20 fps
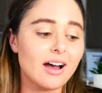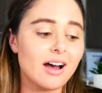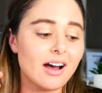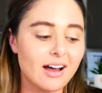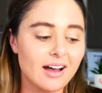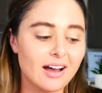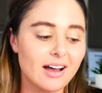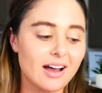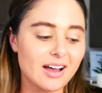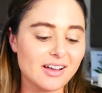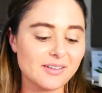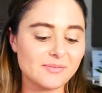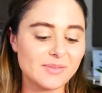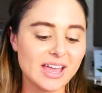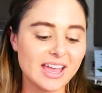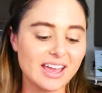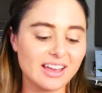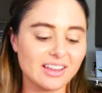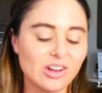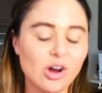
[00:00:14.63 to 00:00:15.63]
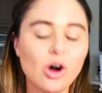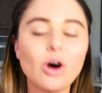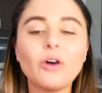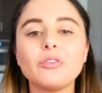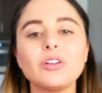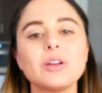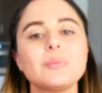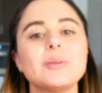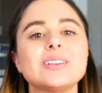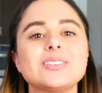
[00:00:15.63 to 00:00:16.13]
um, and
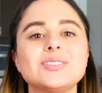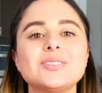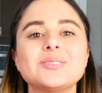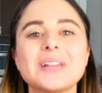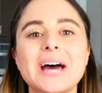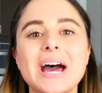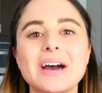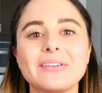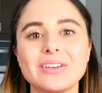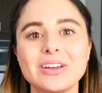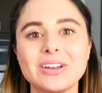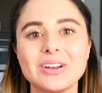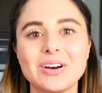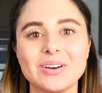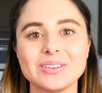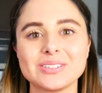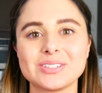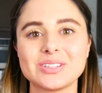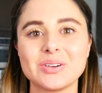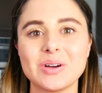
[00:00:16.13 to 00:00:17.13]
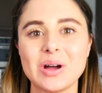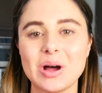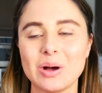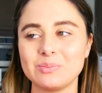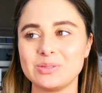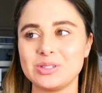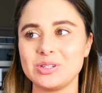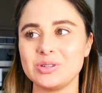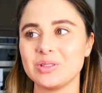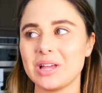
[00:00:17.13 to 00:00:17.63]
hopefully it makes you laugh and also
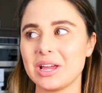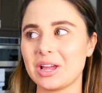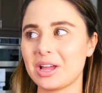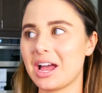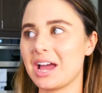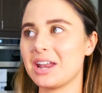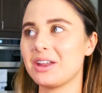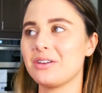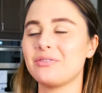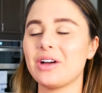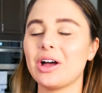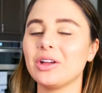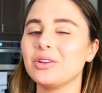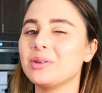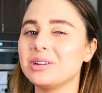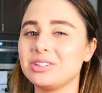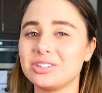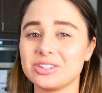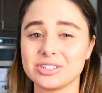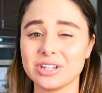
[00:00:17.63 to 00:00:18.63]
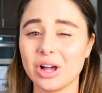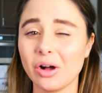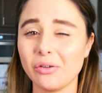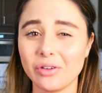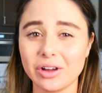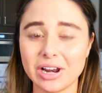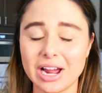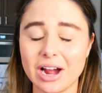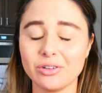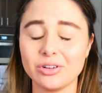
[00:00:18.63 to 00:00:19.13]
helps you like kind of evaluate yourself
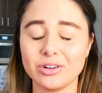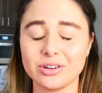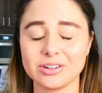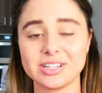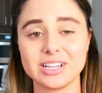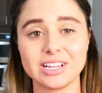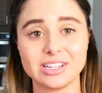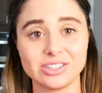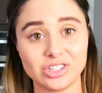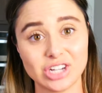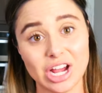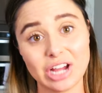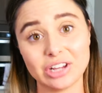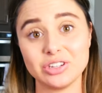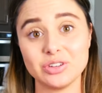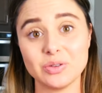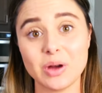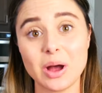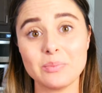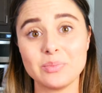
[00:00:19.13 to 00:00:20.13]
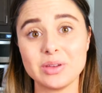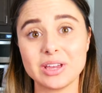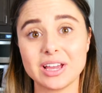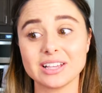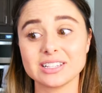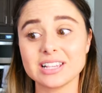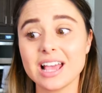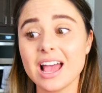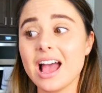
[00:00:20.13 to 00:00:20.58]
on how nursing has jacked you up because